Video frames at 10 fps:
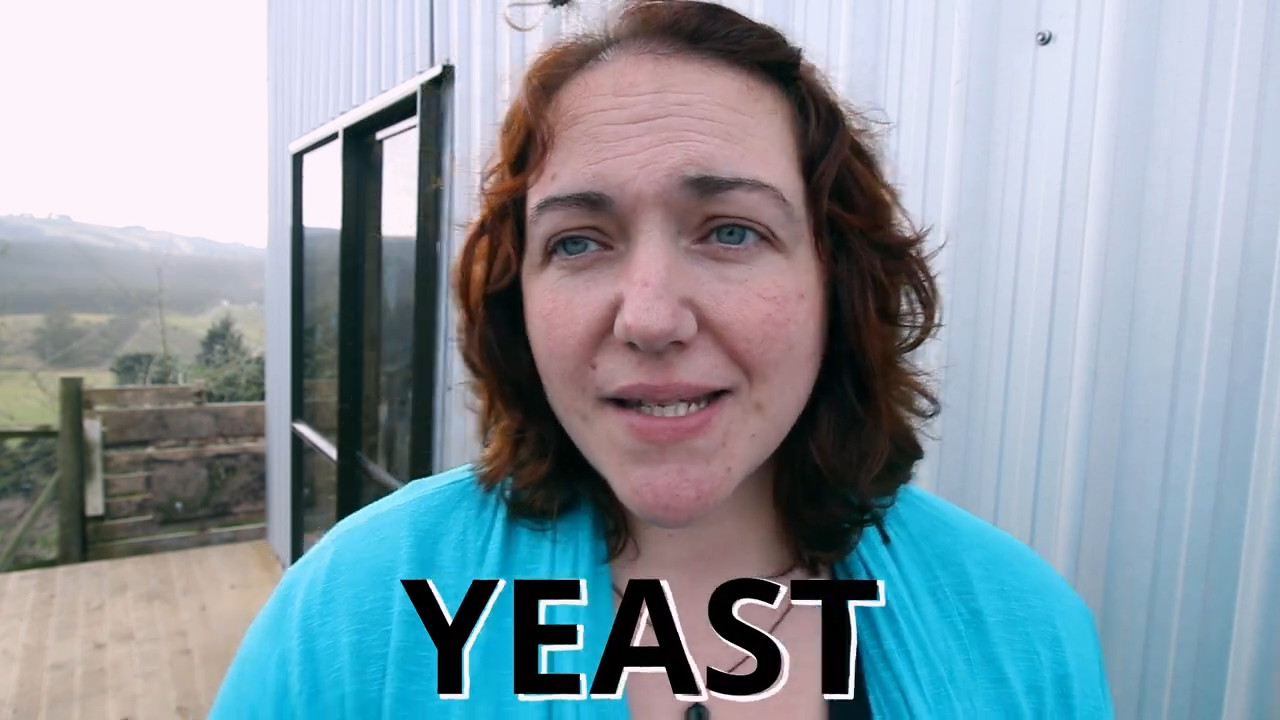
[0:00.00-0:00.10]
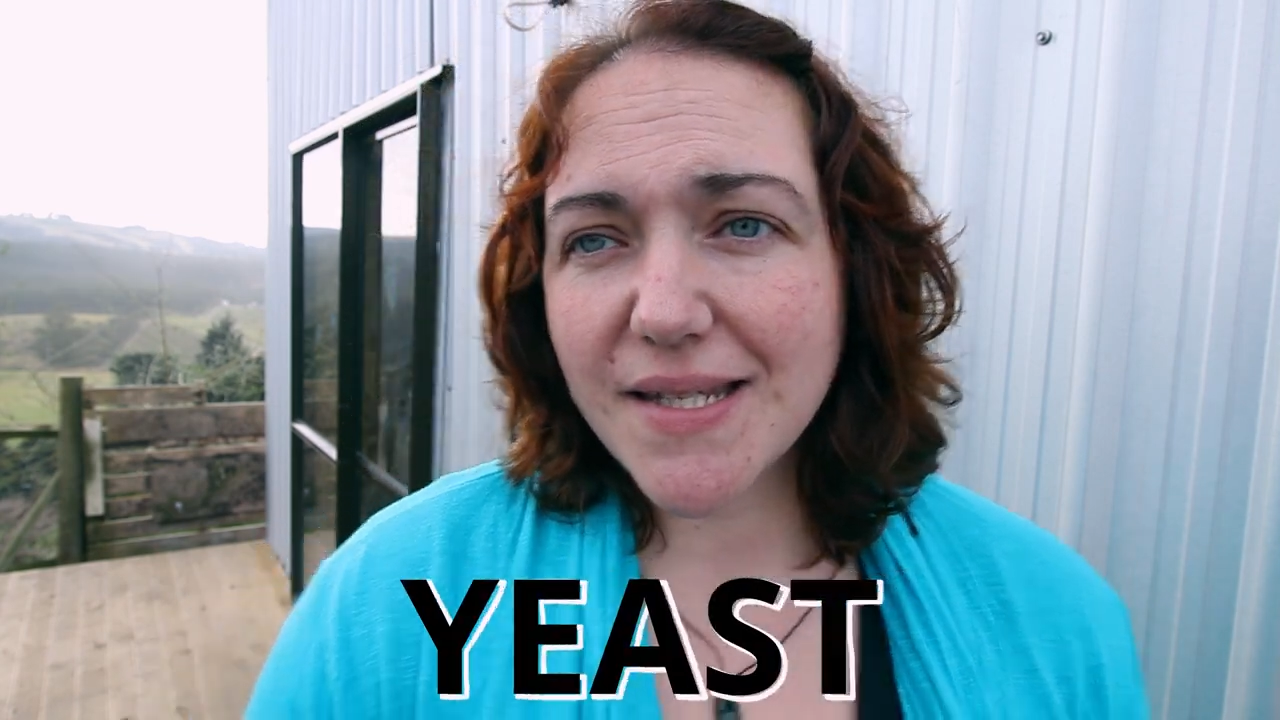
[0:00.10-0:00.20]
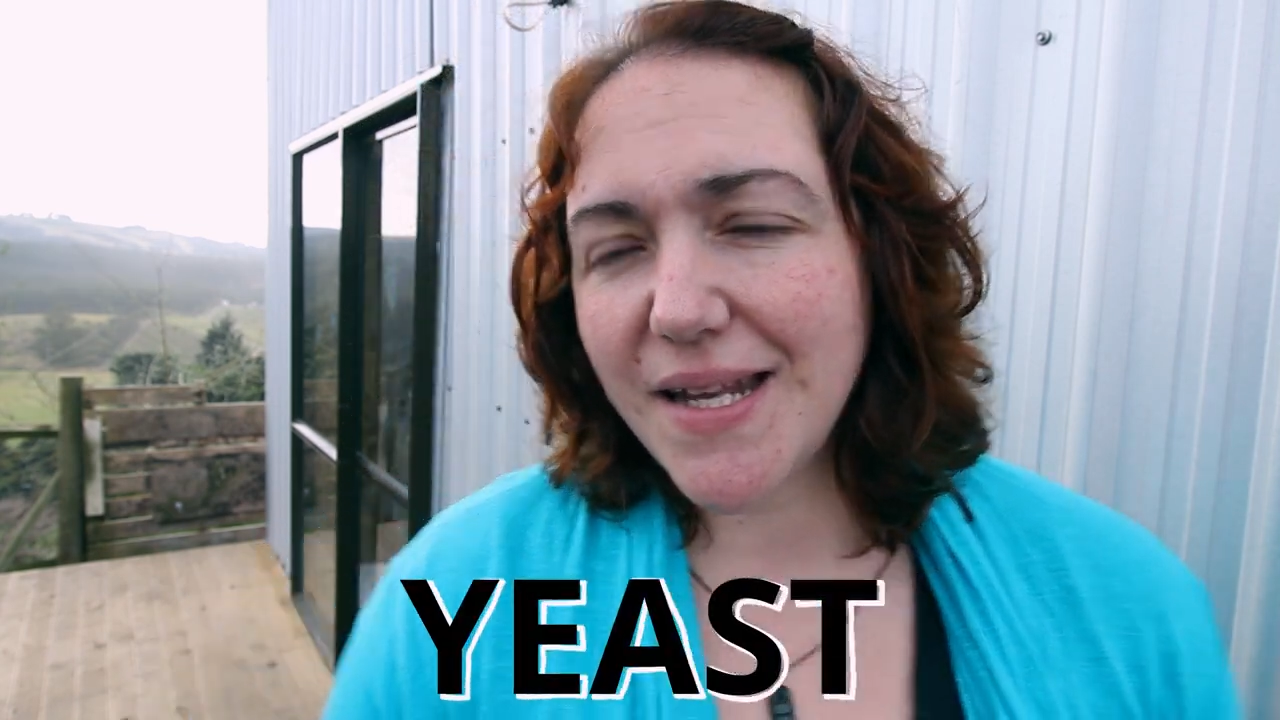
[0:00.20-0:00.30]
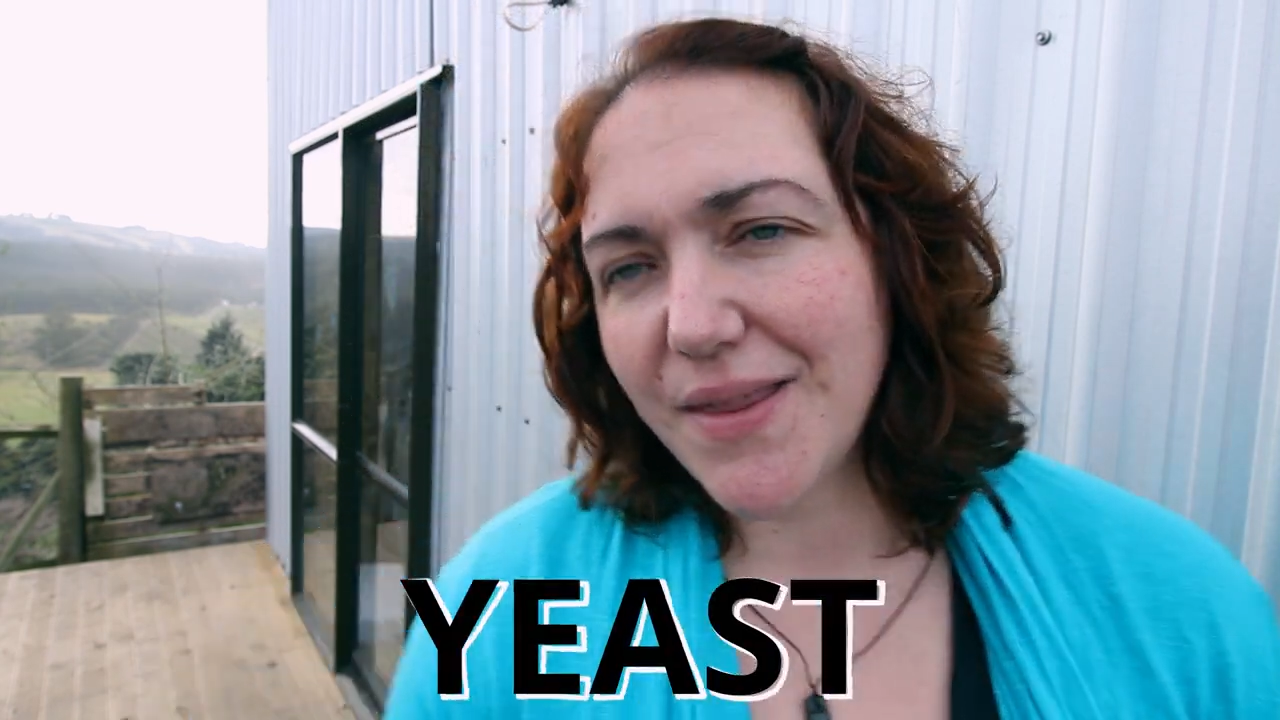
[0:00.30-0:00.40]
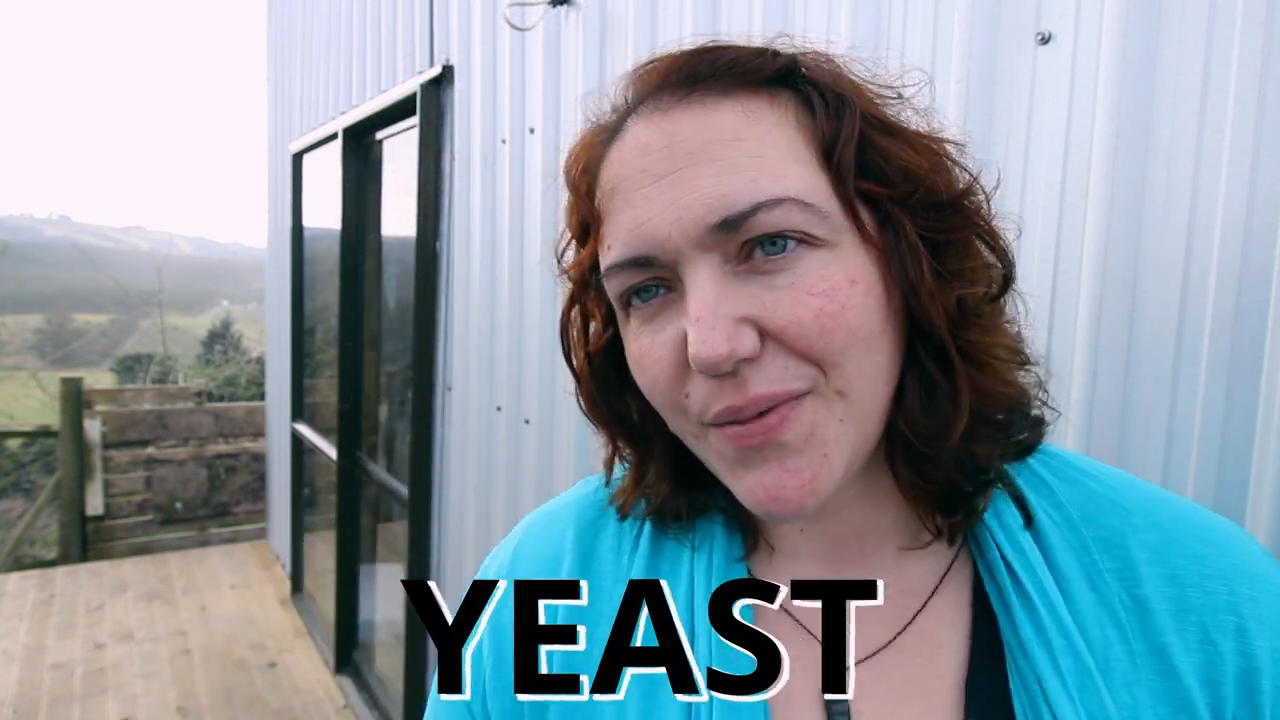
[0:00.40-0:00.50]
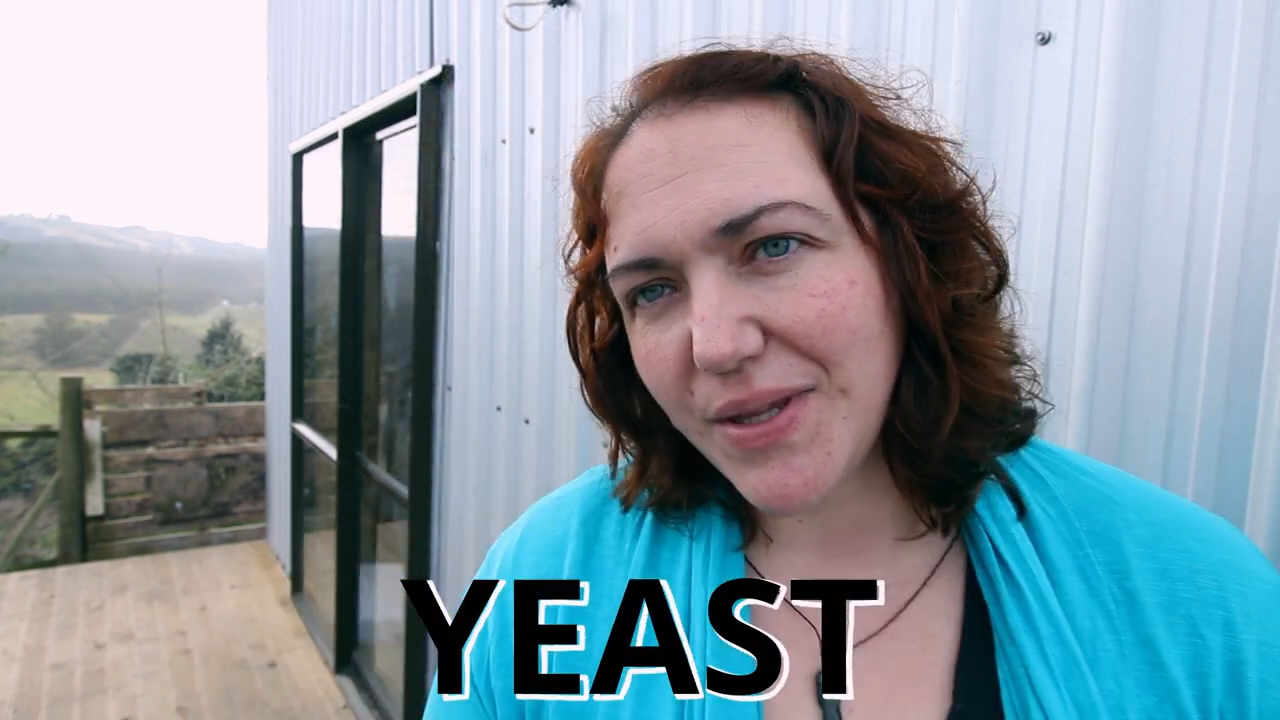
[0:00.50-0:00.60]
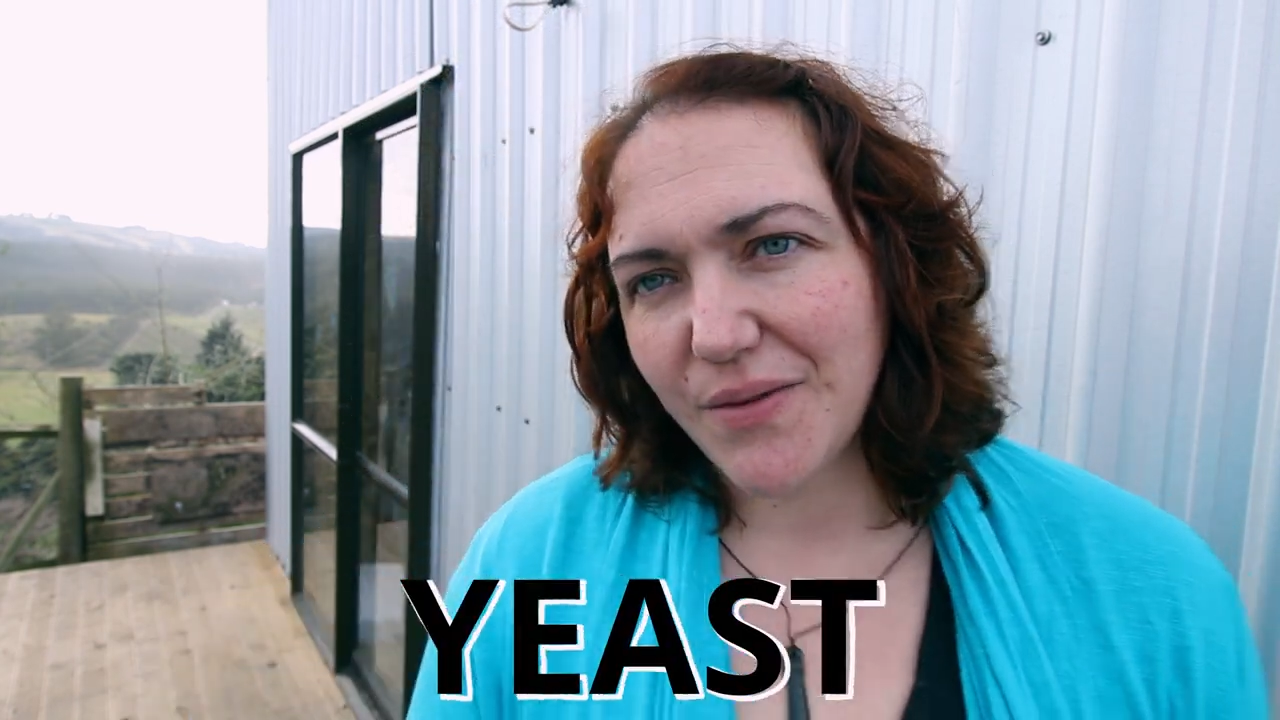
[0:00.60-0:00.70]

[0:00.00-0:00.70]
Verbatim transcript: is another one